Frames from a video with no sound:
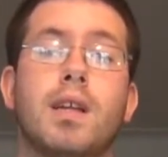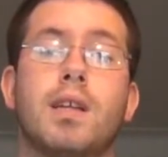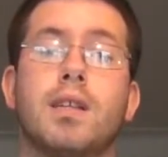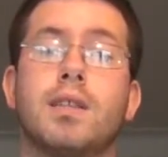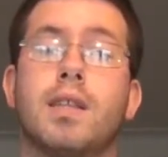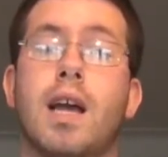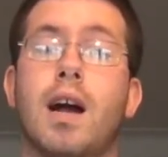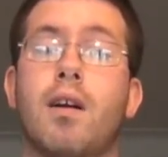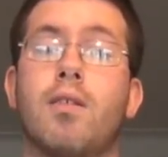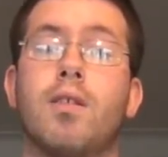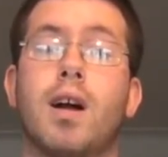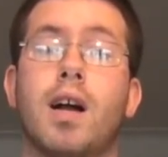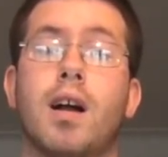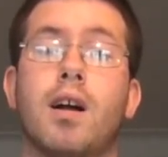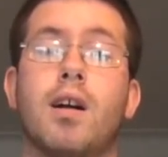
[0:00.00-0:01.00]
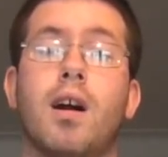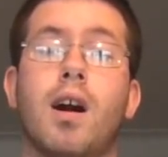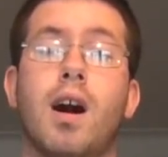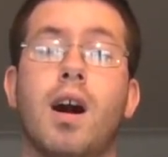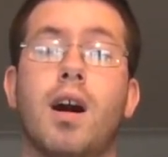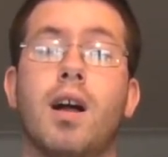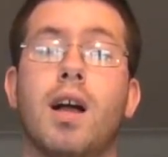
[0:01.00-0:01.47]

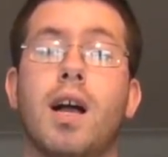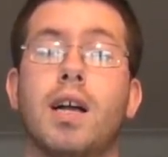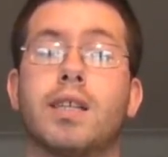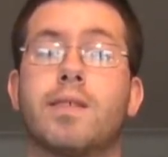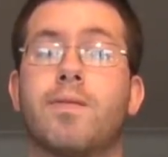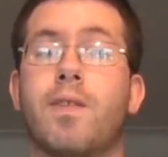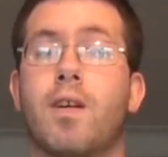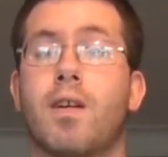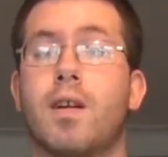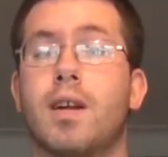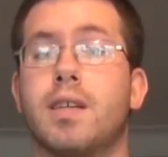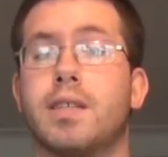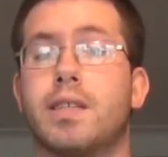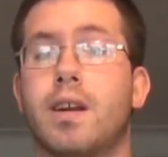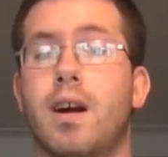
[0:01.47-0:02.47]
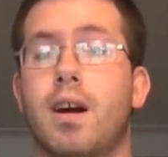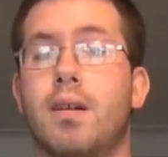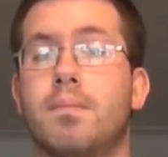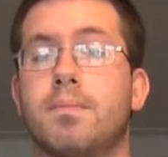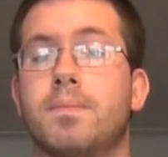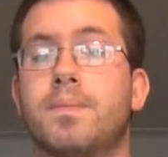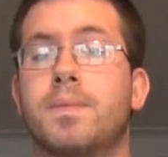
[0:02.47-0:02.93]
Now, as far as
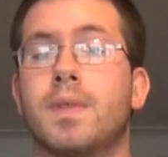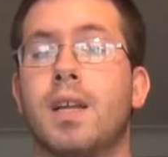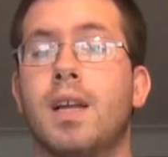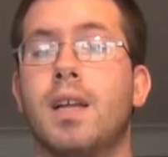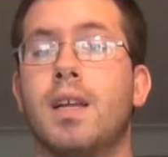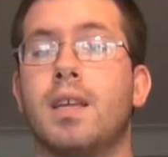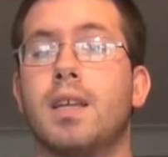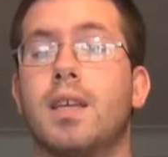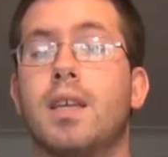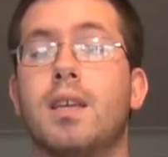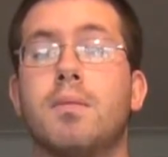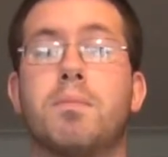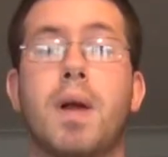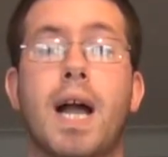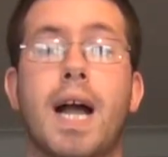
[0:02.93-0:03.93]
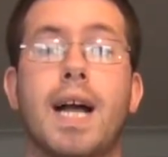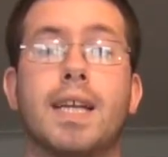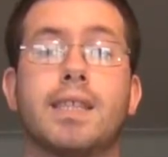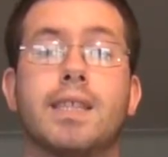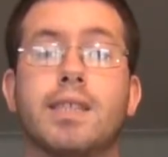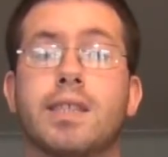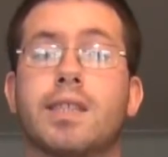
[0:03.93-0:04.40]
heat pads
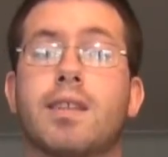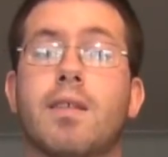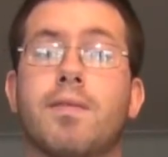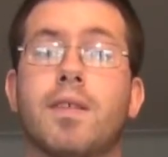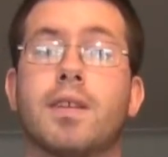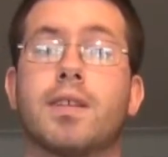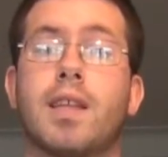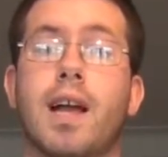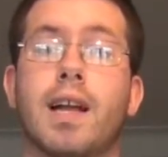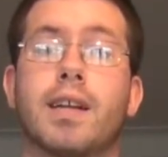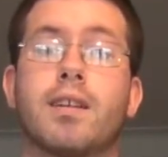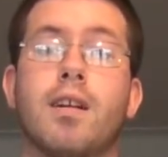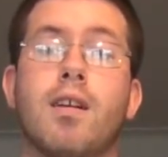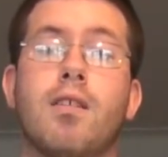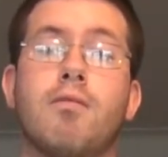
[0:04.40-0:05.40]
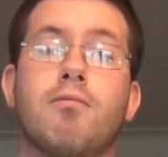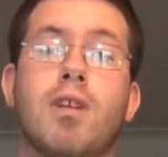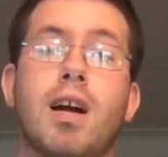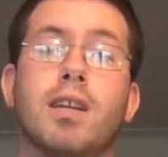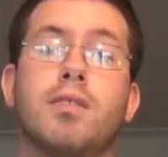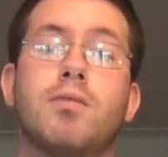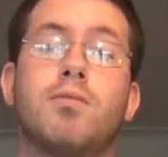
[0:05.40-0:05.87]
and stuff like that go,
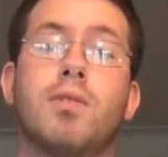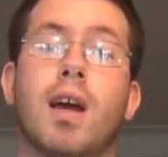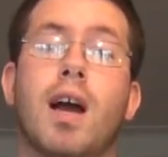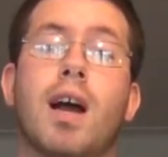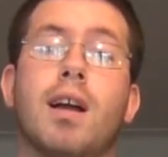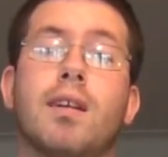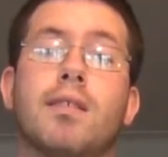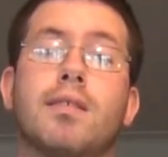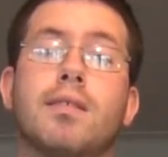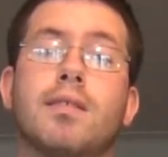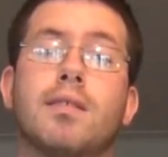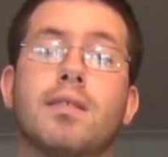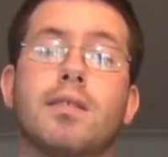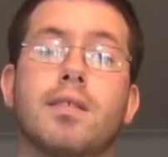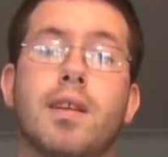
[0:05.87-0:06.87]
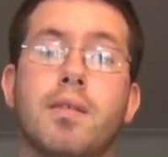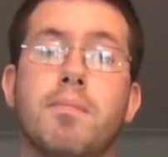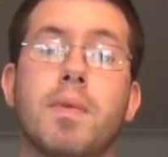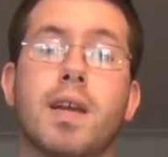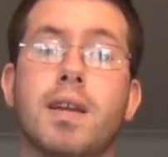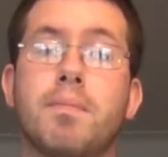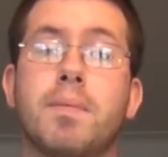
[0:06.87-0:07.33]
they
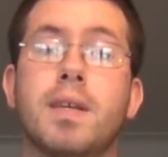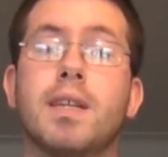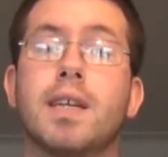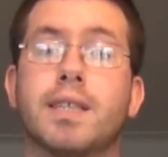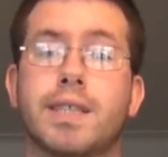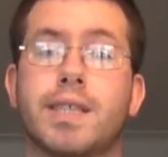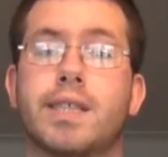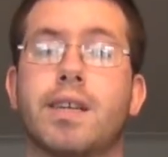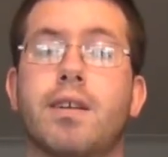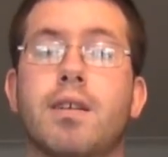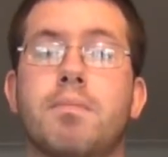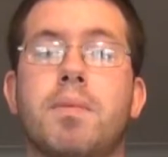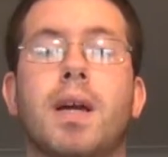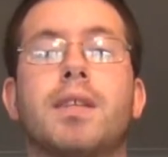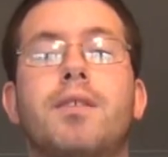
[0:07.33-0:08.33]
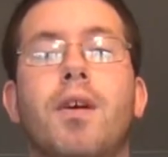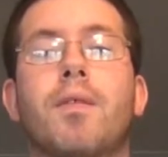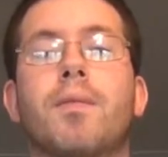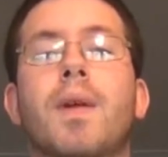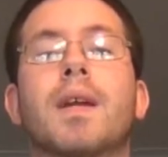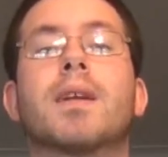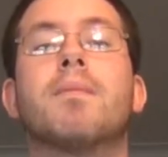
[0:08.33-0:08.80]
may be necessary, but I don't
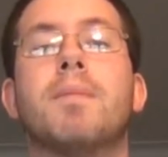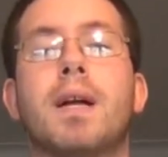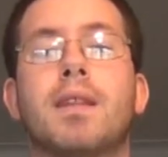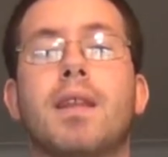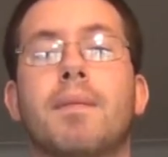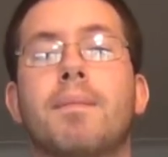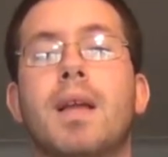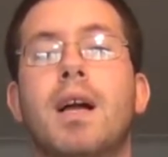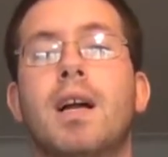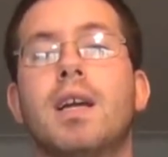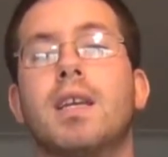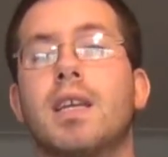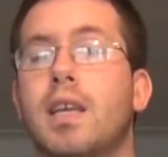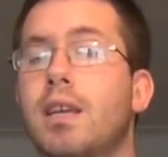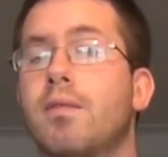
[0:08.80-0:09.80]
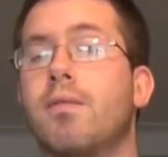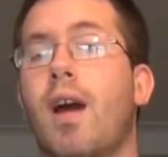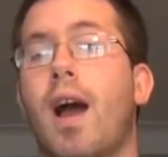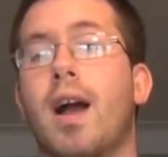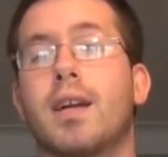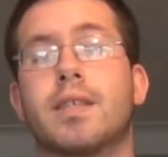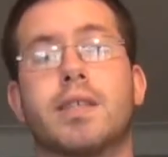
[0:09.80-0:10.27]
recommend them. Heat
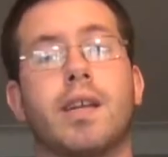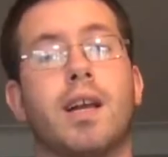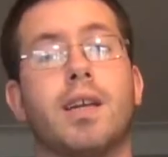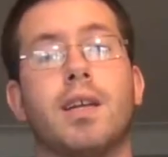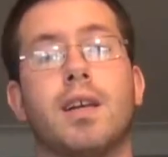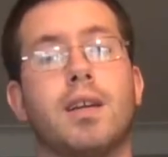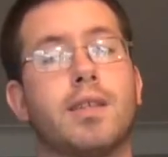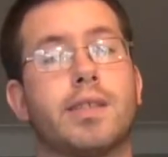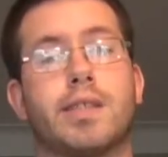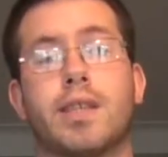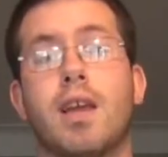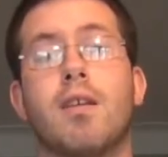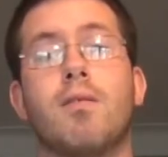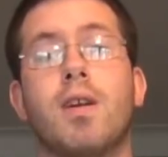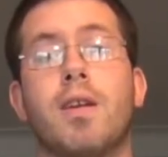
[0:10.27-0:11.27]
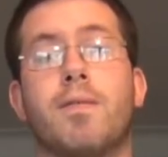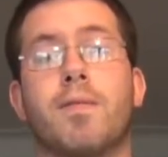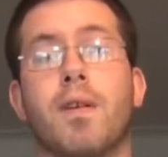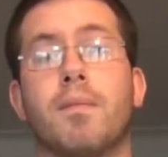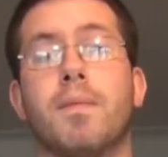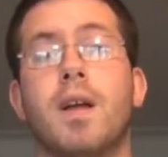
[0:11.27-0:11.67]
rocks, I stay away from.